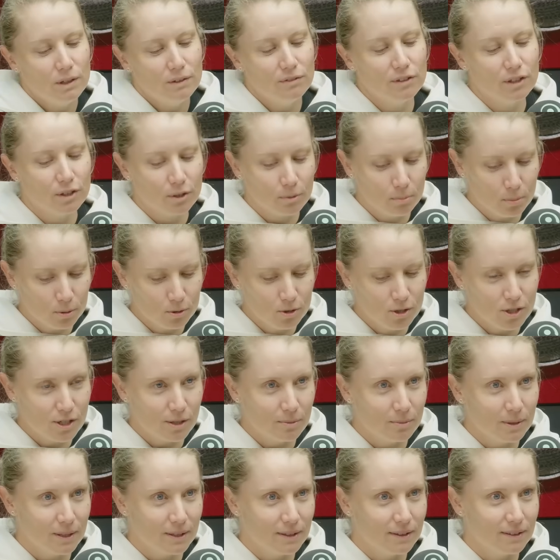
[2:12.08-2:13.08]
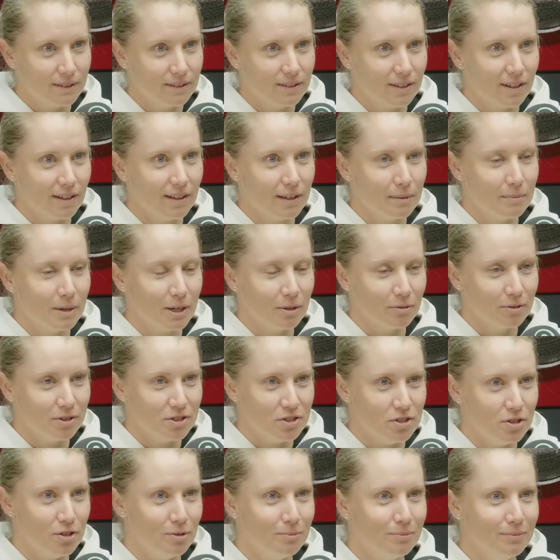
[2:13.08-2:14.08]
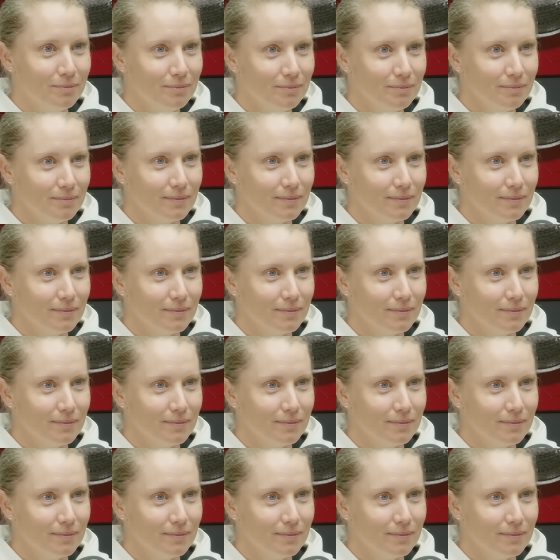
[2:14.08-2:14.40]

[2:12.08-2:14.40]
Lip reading: you never know. Punjab and Delhi might resume